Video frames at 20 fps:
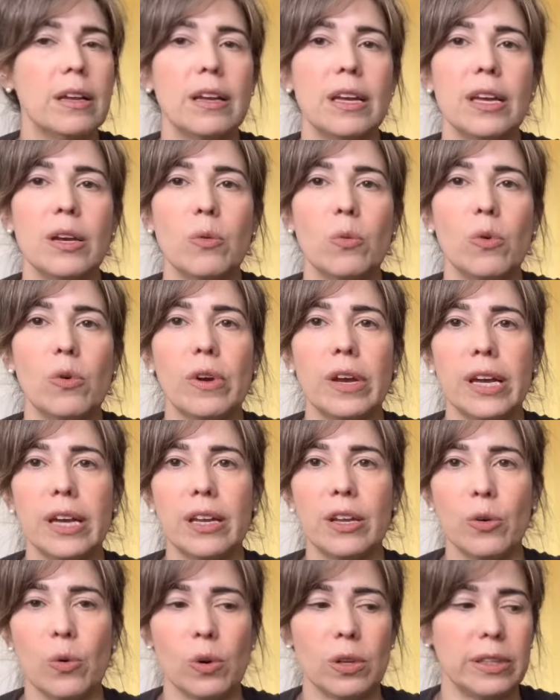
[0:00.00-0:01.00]
It will
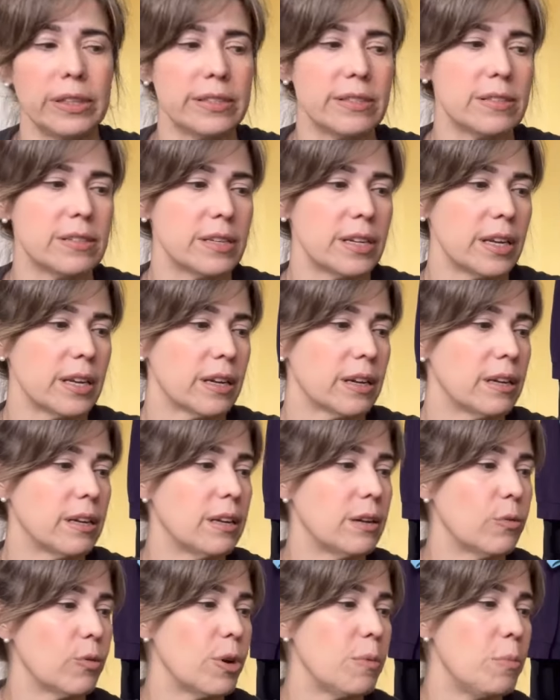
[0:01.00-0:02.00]
get your listing
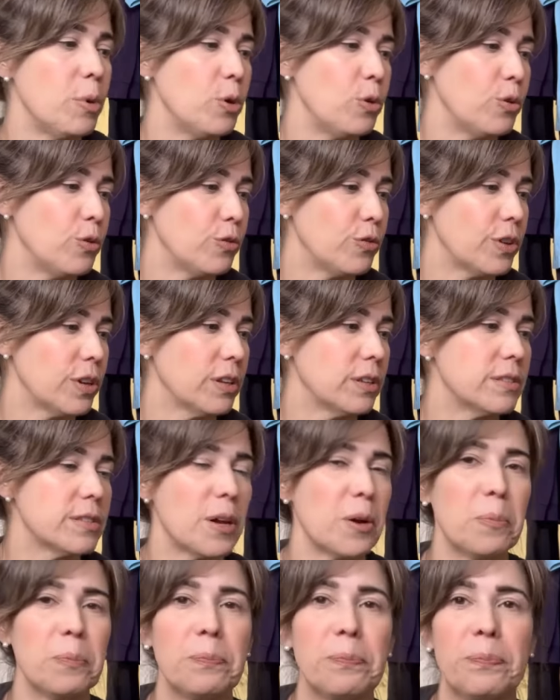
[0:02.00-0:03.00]
removed. So
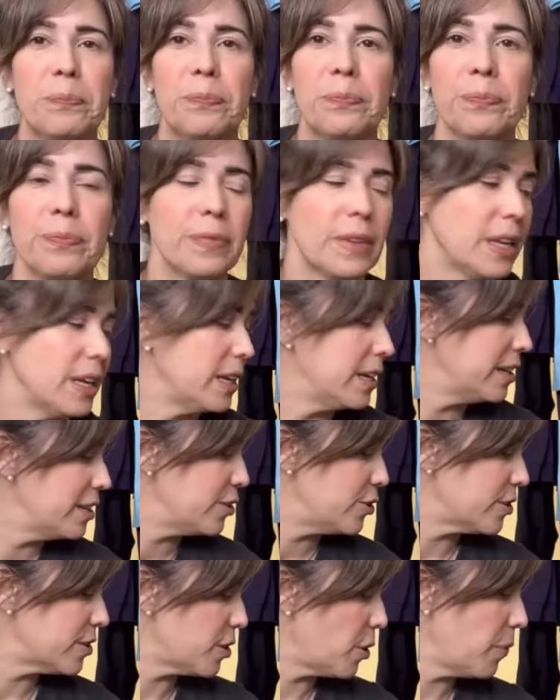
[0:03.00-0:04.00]

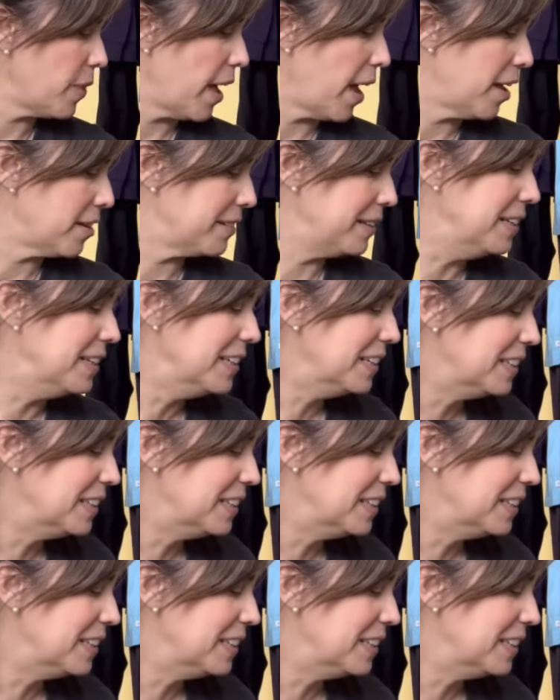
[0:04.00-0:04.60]
just know that.